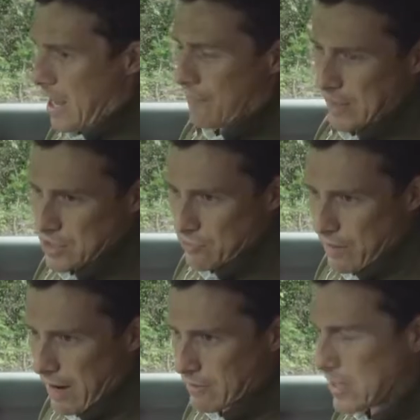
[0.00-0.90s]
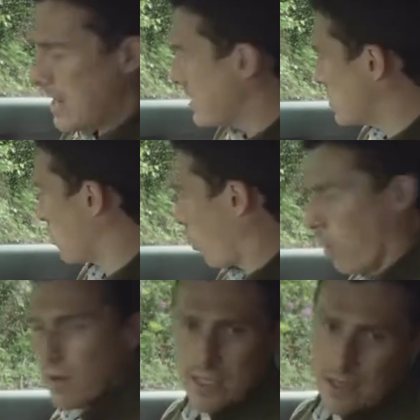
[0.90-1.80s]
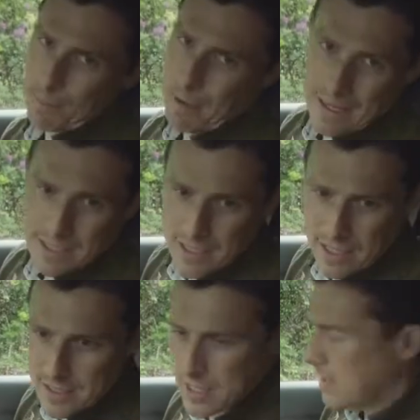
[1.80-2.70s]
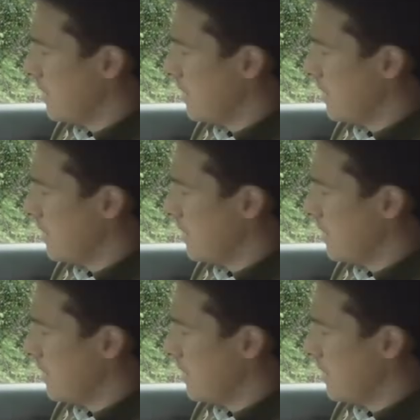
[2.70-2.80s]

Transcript: air vents around. It's the quality of the plastics,